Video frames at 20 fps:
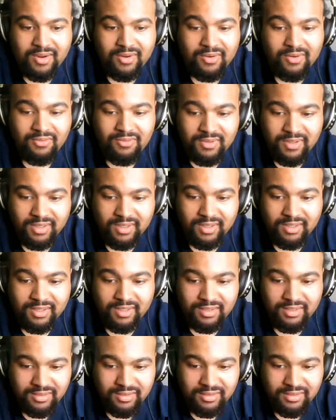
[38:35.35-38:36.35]
Okay.
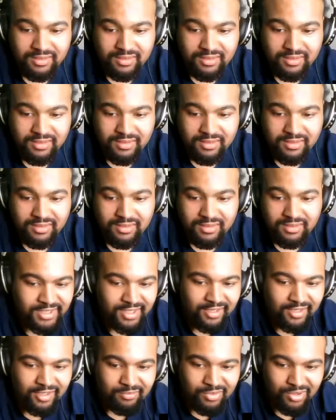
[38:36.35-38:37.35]
All right. Cowboys
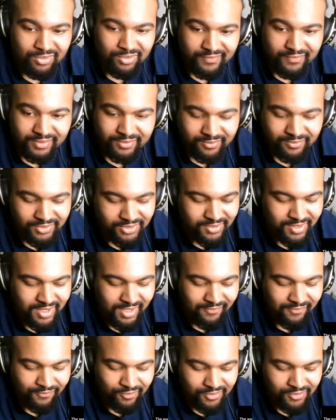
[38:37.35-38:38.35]
out here moving. What you
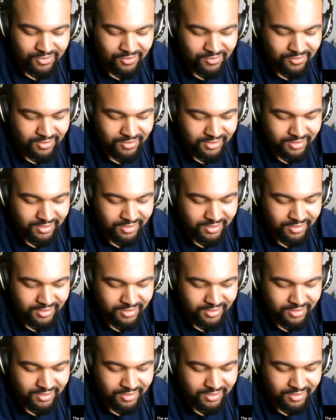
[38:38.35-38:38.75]
got for us, Corey?